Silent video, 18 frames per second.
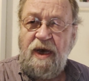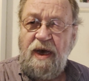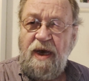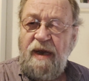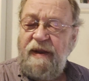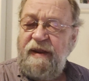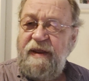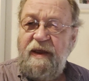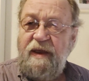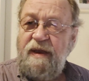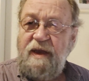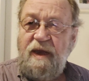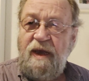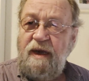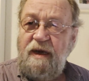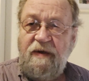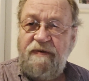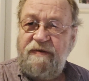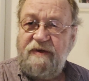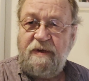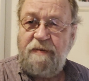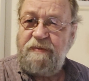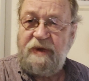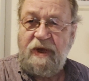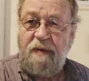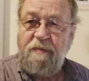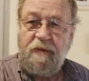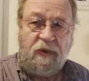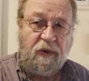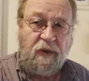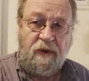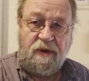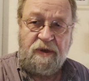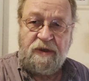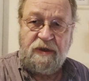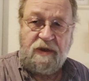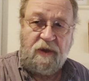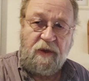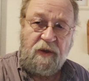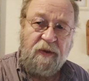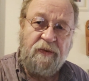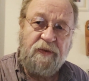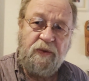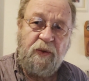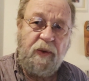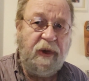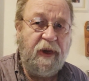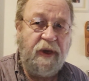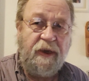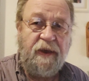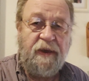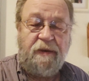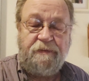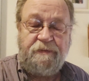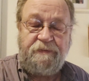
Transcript: I think the end of September or so, when